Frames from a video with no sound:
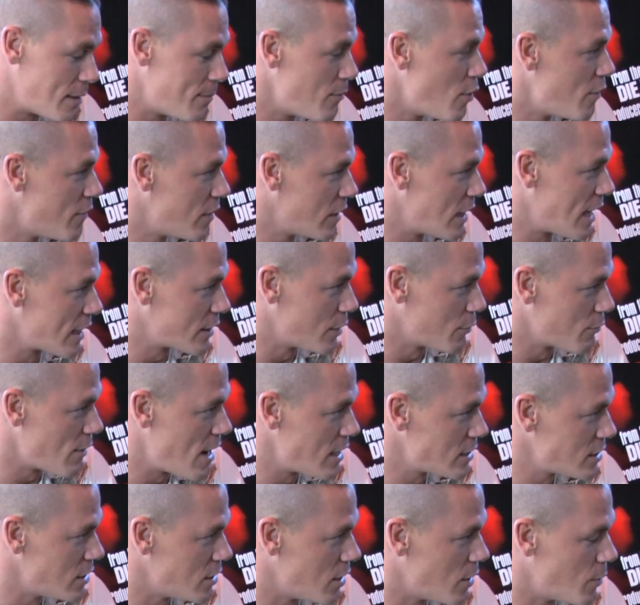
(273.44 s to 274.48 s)
a movie like The
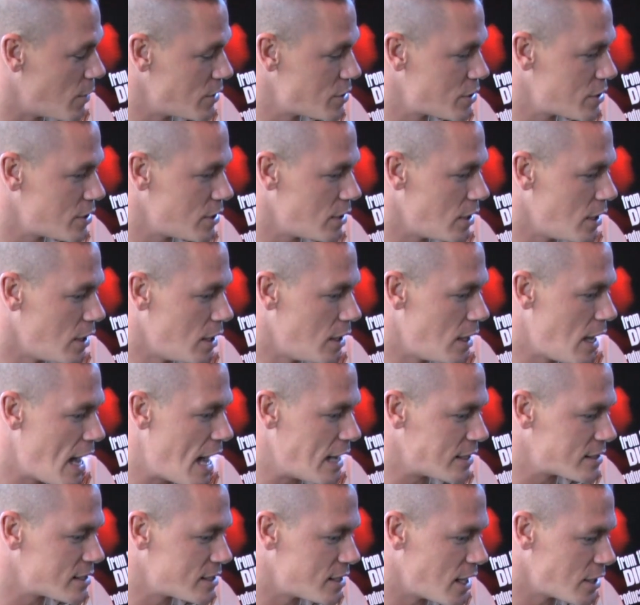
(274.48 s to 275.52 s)
Wrestler, which
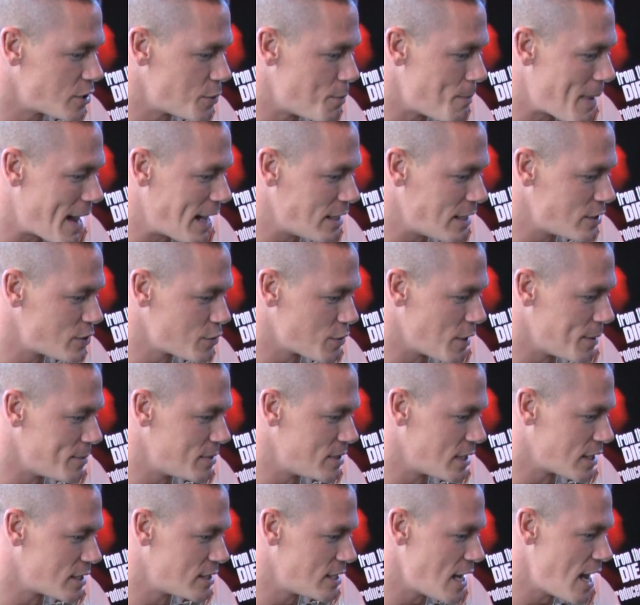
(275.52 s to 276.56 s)
has such mainstream
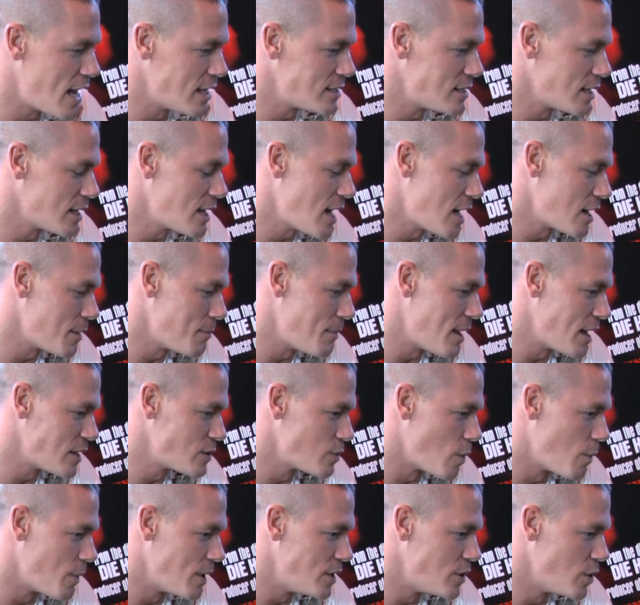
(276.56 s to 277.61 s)
success. It kind of makes
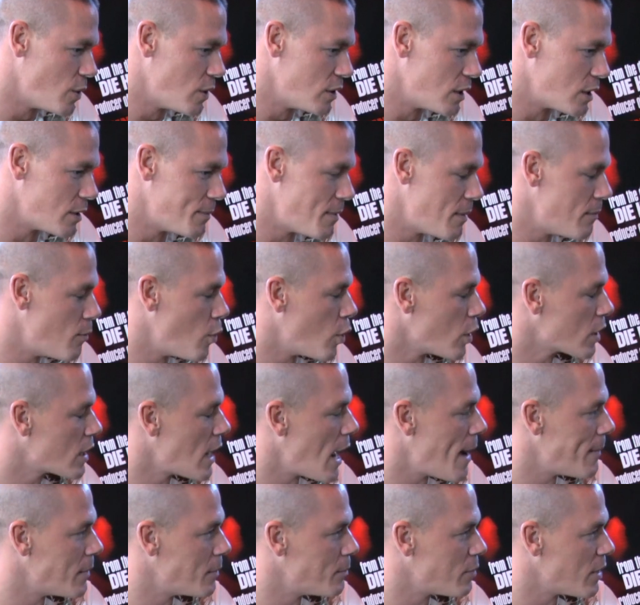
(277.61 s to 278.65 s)
what we do a little bit more
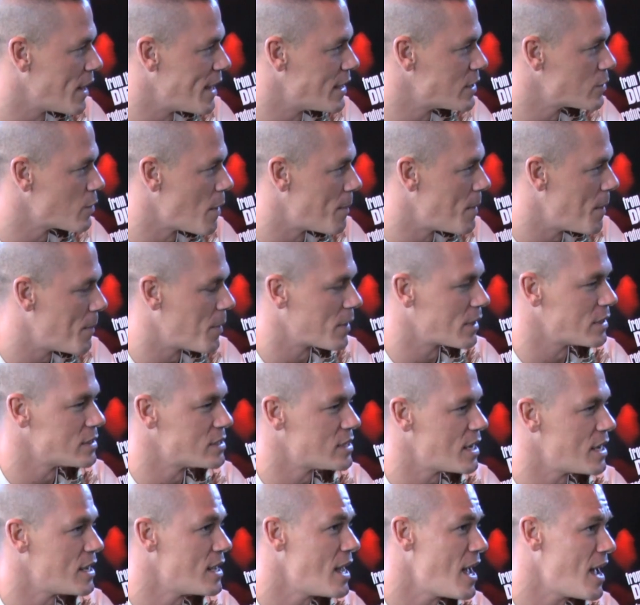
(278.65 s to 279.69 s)
commonplace, where people can
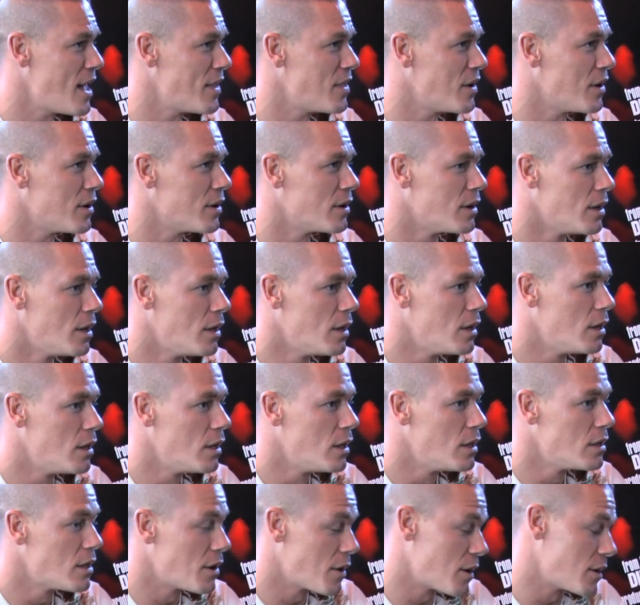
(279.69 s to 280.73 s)
say, yeah, they're
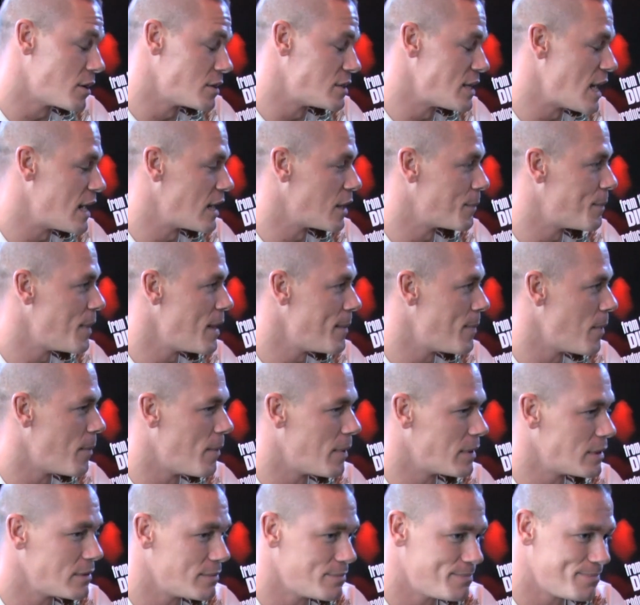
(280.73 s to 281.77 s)
entertaining people,
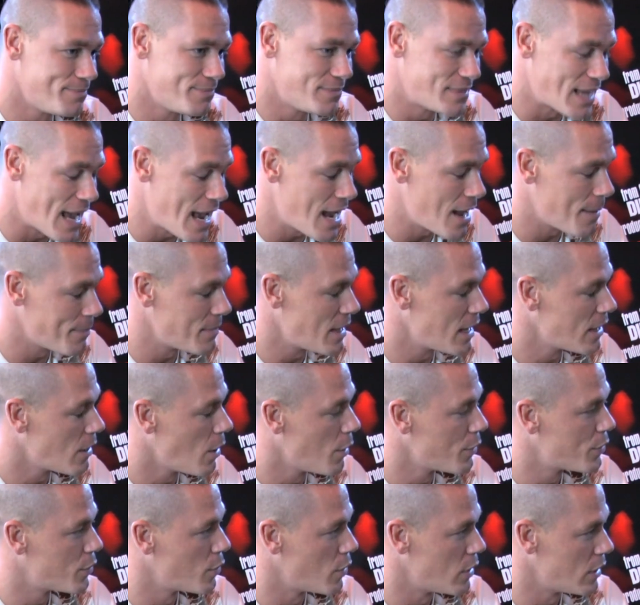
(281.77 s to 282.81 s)
but damn, they
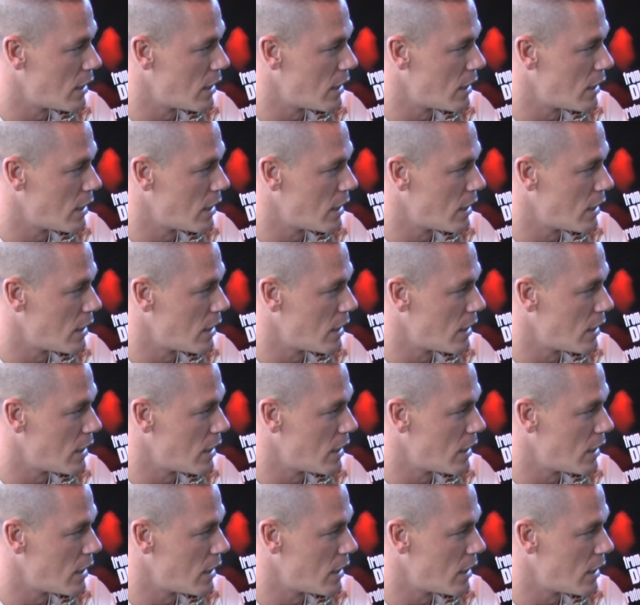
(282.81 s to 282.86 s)
go through a